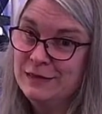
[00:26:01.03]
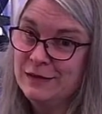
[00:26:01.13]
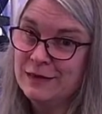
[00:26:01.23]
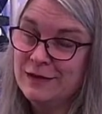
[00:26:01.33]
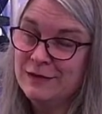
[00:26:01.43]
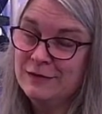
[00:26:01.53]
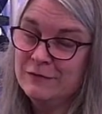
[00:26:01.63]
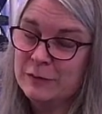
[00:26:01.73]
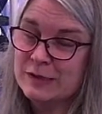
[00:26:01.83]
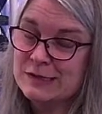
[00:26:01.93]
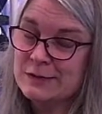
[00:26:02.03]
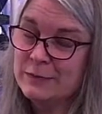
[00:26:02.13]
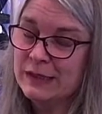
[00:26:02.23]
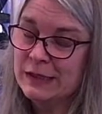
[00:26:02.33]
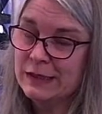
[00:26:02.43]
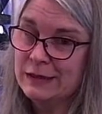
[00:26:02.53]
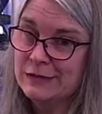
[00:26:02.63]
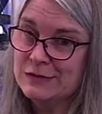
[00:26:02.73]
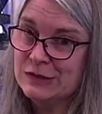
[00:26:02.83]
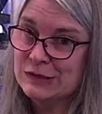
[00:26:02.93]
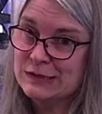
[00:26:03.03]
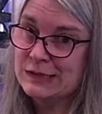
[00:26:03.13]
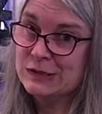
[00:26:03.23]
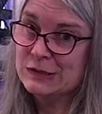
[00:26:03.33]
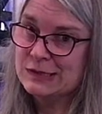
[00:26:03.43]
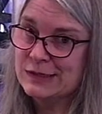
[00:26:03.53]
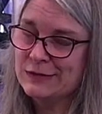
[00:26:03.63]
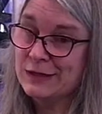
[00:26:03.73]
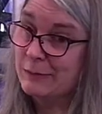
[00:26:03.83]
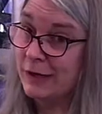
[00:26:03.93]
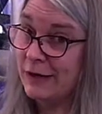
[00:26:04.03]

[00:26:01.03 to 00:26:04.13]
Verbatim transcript: think that you have pressed something and then turn, it turns out that you